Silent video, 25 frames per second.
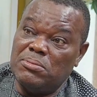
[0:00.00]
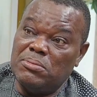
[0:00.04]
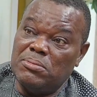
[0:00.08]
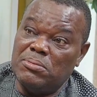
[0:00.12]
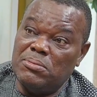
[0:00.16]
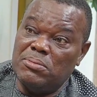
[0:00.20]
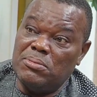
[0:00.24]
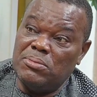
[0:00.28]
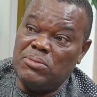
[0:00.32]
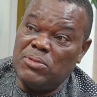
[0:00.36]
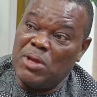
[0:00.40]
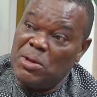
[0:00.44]

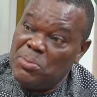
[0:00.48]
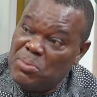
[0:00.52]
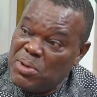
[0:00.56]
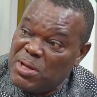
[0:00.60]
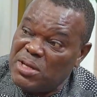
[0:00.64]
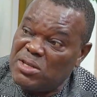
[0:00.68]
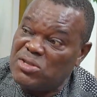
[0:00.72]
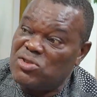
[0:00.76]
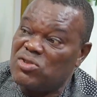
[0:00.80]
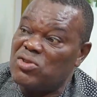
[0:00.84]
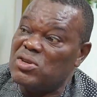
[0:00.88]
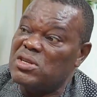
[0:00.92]
the
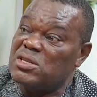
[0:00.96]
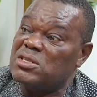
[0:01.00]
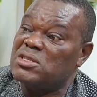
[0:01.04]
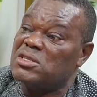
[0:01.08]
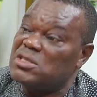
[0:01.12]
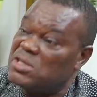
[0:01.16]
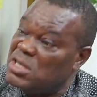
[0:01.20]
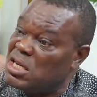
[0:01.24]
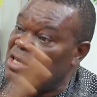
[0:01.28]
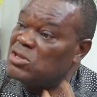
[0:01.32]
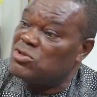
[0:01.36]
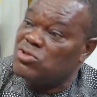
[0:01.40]
ministries
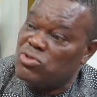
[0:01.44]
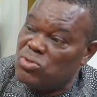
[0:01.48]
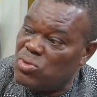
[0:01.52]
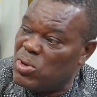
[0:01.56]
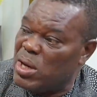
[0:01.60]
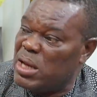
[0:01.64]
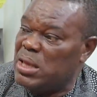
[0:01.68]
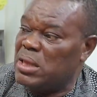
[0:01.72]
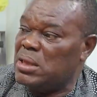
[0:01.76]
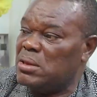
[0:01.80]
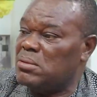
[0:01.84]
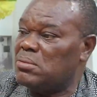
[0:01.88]
didn't do well.
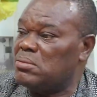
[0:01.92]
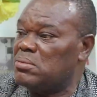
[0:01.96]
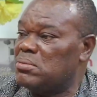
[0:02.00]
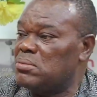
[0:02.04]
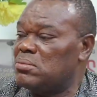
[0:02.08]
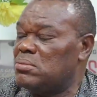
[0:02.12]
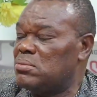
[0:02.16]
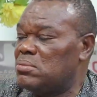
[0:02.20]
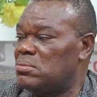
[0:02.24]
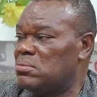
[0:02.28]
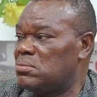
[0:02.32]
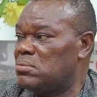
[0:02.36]

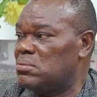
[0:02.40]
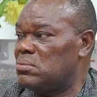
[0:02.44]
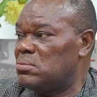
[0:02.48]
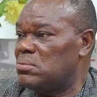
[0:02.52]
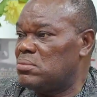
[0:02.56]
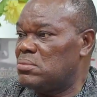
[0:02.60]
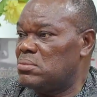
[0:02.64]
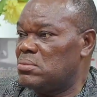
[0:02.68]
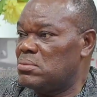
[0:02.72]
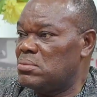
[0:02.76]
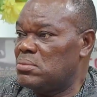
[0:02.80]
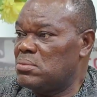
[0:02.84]

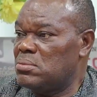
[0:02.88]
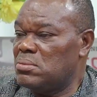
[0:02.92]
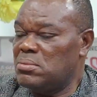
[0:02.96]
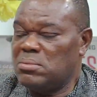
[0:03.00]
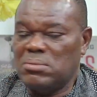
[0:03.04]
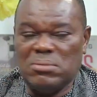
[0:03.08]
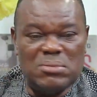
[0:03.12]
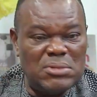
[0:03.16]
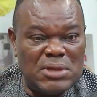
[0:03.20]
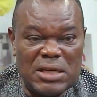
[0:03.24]
They